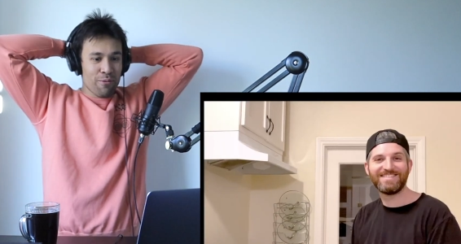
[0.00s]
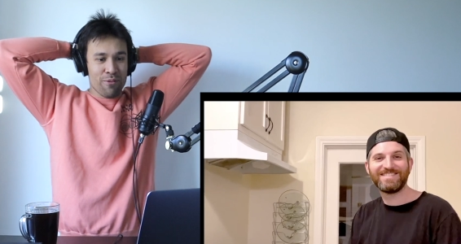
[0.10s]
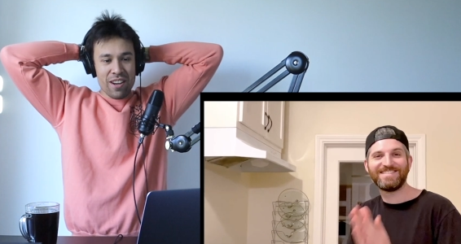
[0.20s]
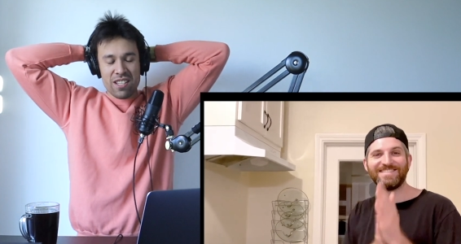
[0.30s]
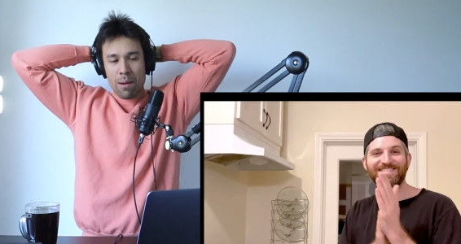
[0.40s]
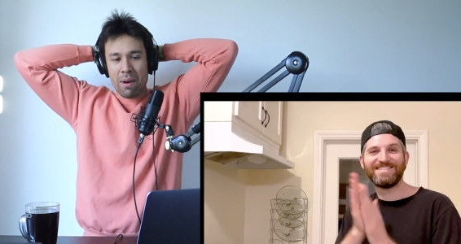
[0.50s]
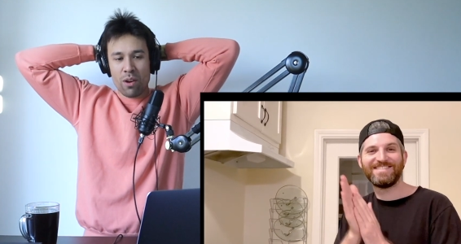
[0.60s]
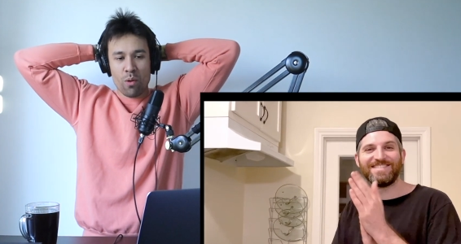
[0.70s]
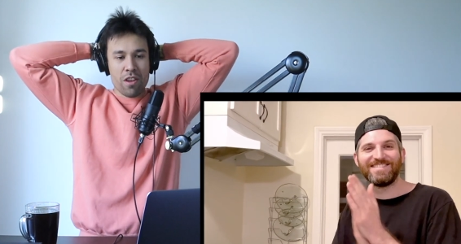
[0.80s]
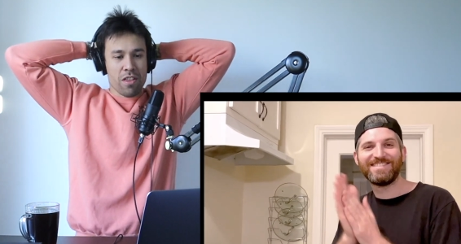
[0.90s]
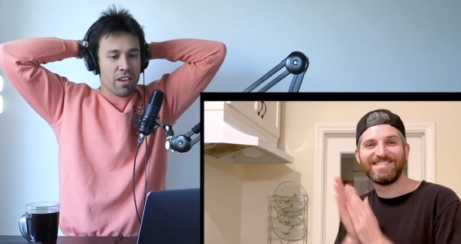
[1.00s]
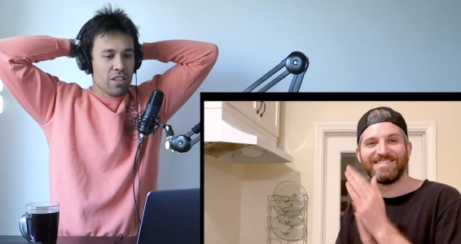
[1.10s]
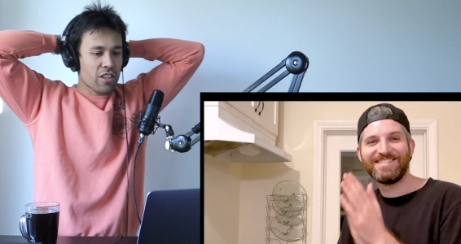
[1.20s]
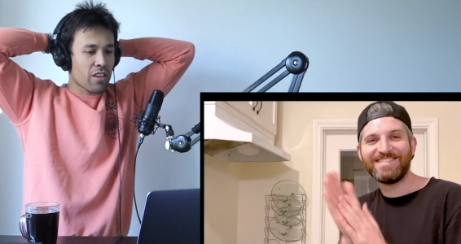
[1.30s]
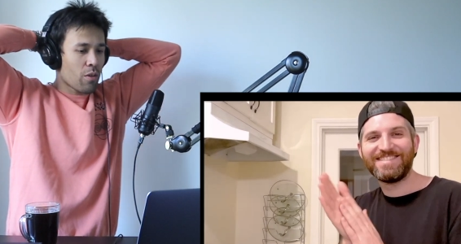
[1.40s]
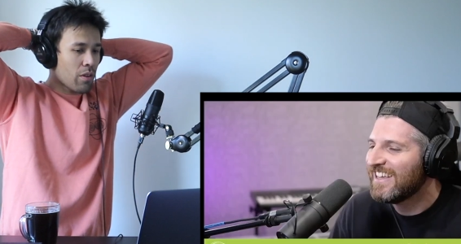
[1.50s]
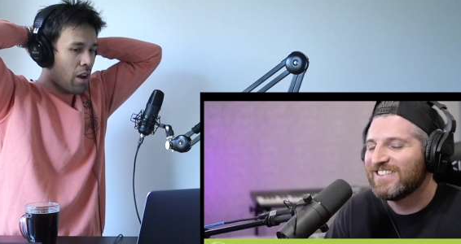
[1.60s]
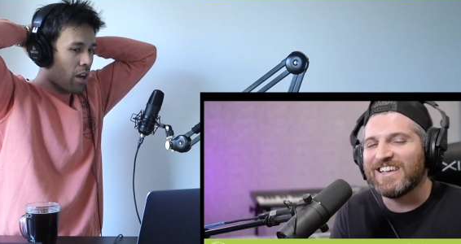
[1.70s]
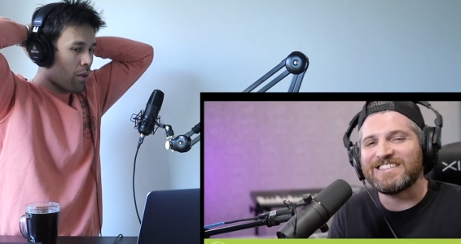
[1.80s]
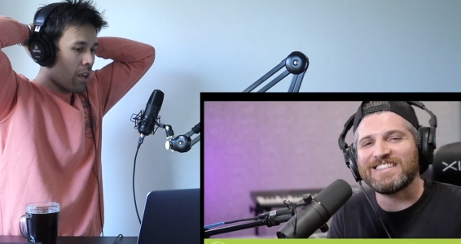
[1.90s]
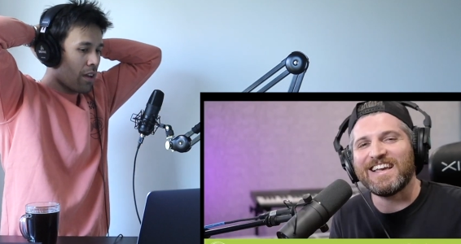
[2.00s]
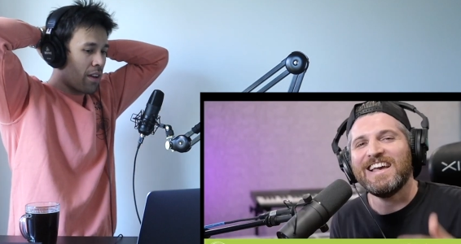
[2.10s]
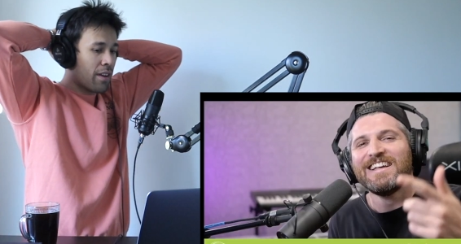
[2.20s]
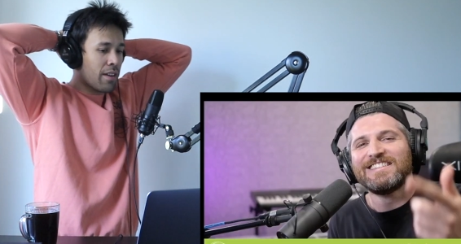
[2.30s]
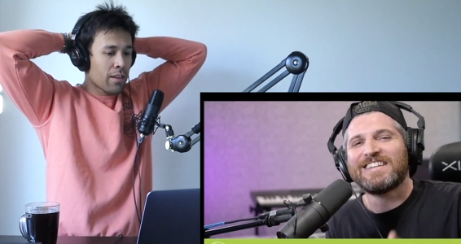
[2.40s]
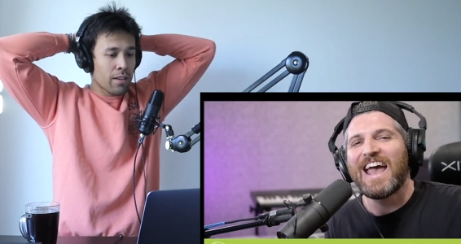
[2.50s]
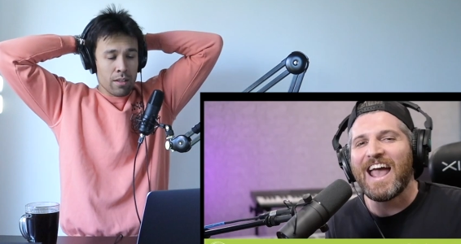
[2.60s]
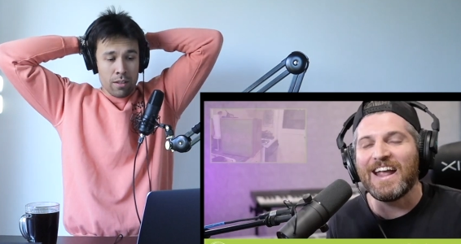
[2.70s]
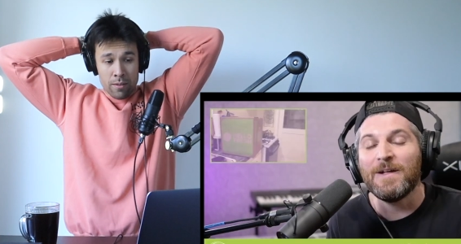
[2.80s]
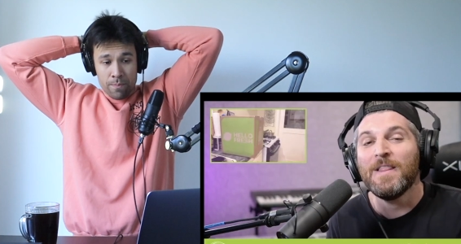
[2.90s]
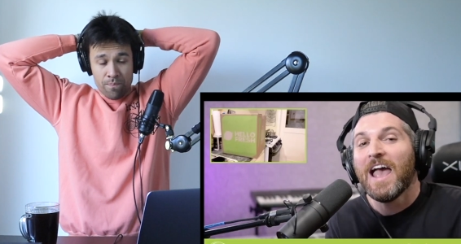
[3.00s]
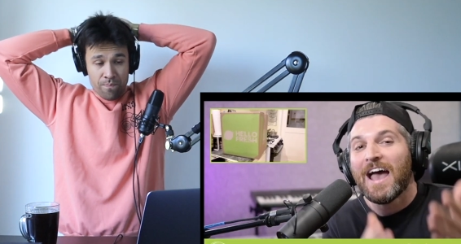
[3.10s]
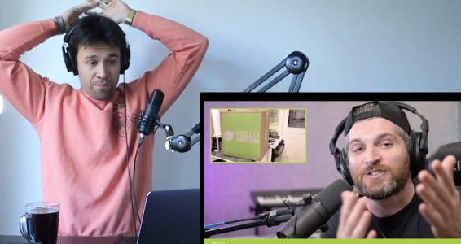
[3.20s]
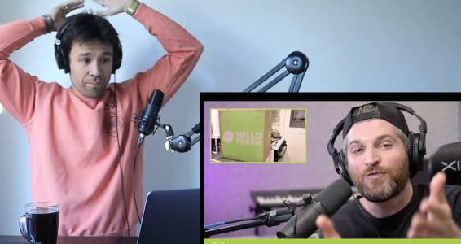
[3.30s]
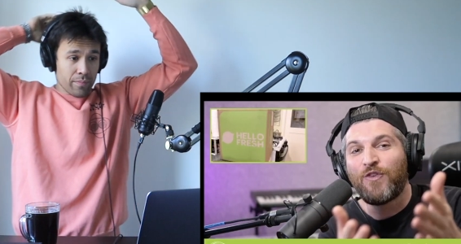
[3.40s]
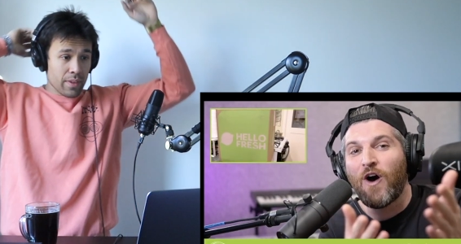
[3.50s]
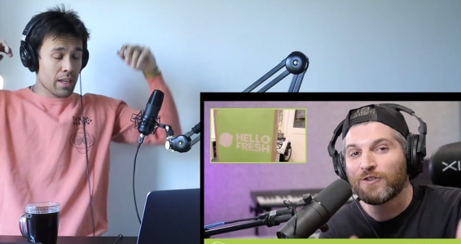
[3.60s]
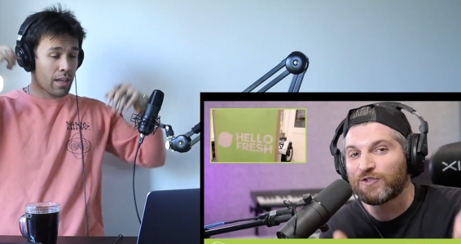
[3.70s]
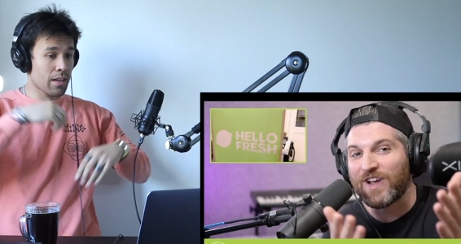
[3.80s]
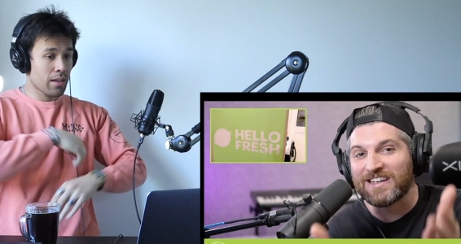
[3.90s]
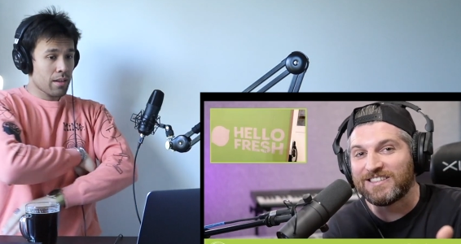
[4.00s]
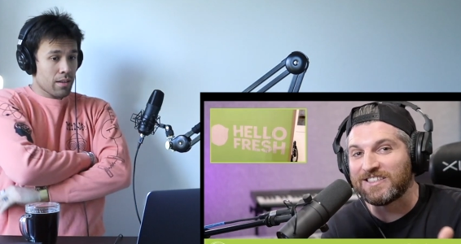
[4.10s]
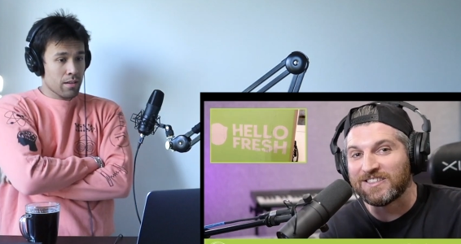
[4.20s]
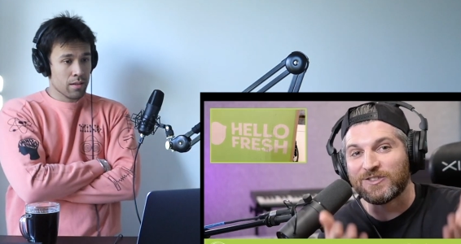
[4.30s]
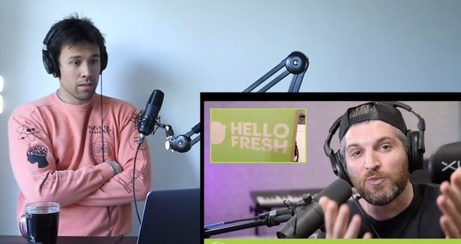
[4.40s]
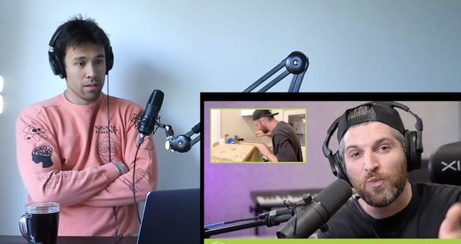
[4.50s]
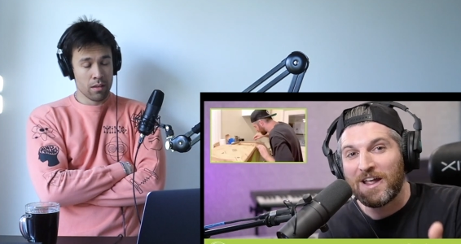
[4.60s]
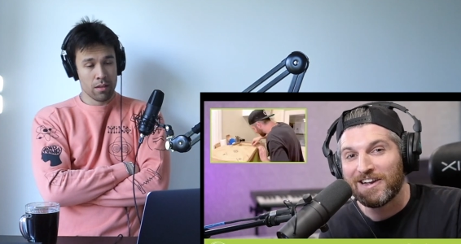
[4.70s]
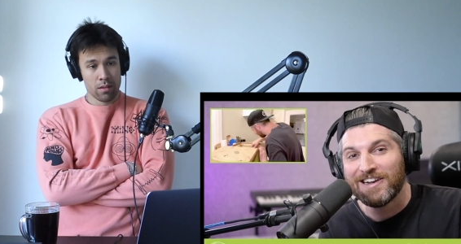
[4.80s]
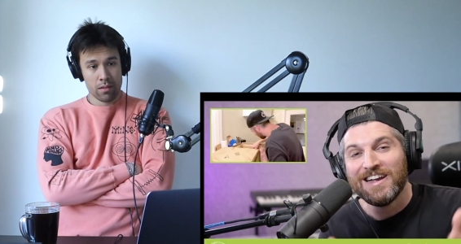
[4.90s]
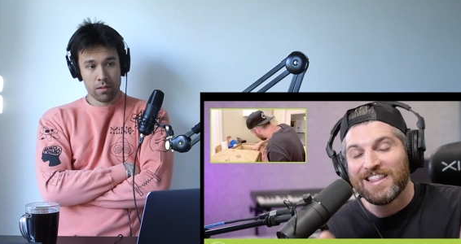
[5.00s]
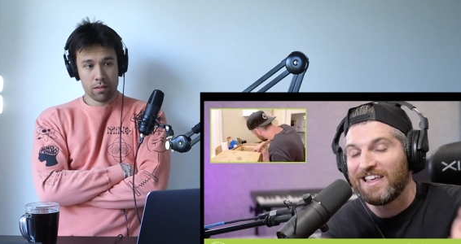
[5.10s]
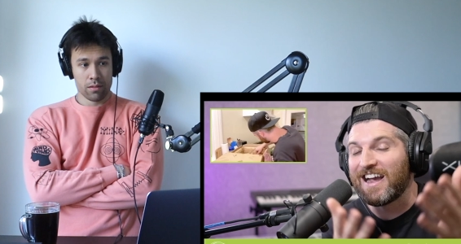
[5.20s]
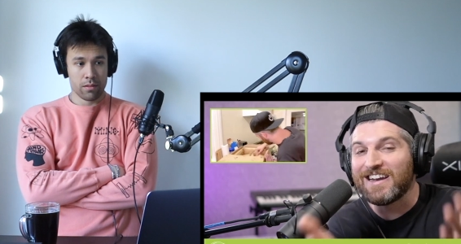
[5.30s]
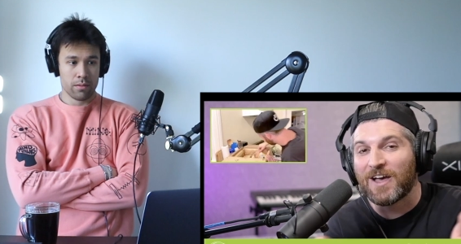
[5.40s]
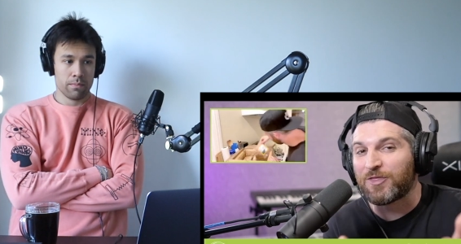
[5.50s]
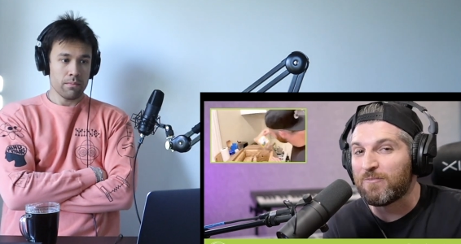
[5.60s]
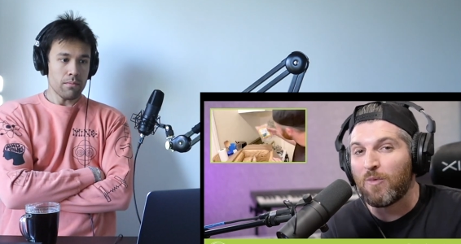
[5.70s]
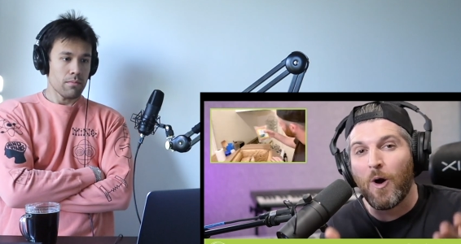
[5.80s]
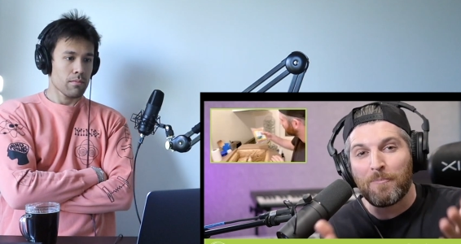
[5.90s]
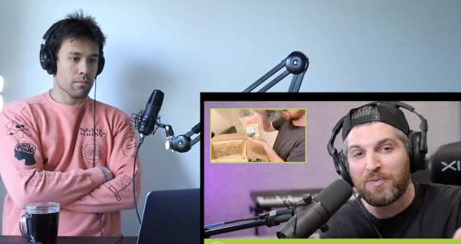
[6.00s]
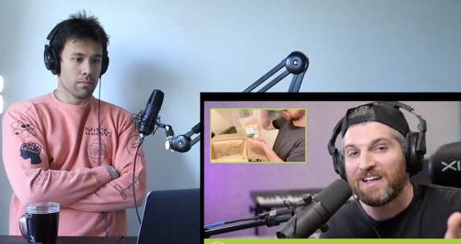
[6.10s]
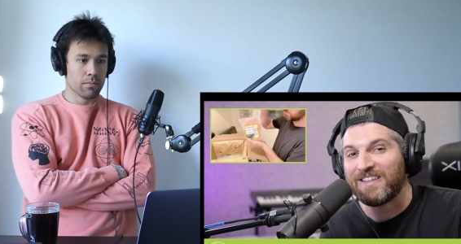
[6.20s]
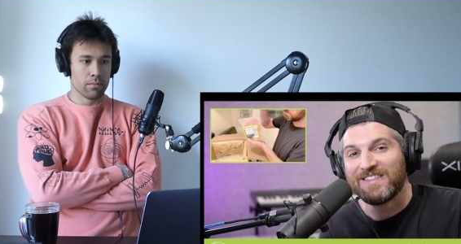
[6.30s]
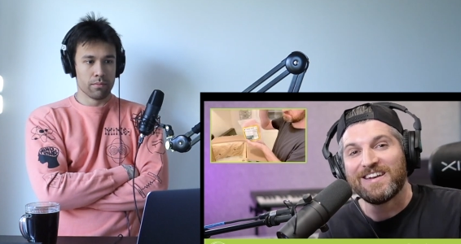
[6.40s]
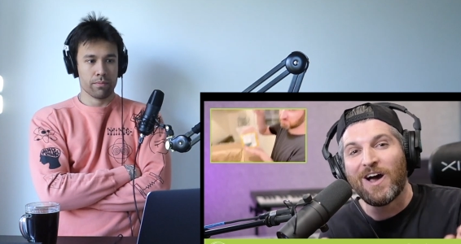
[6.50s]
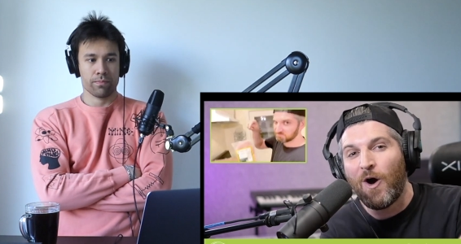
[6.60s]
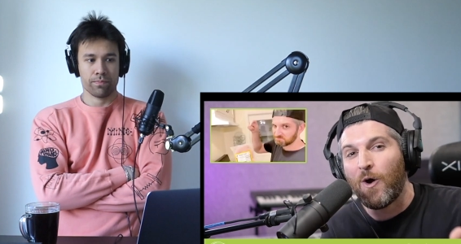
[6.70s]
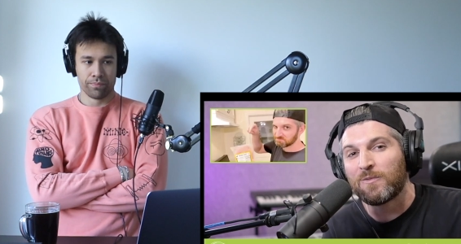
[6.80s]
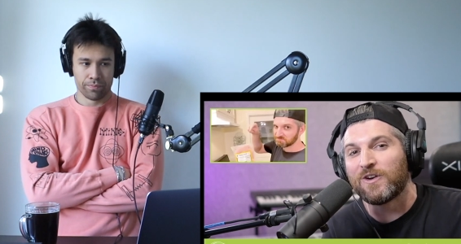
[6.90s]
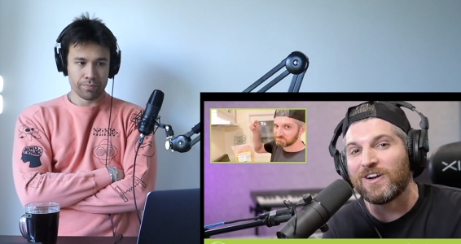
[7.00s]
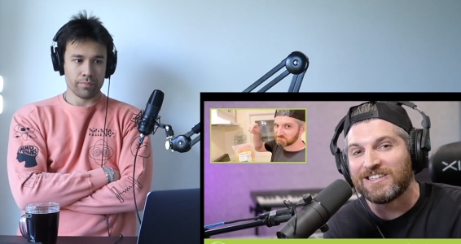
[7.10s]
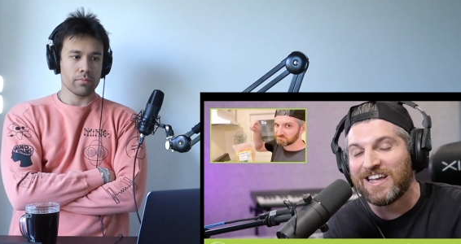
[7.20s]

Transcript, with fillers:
Speaker 1: Fresh. I might order that shit. No, not gonna lie. Check. As fall transitions to winter, there ain't nothing more appealing than a home cooked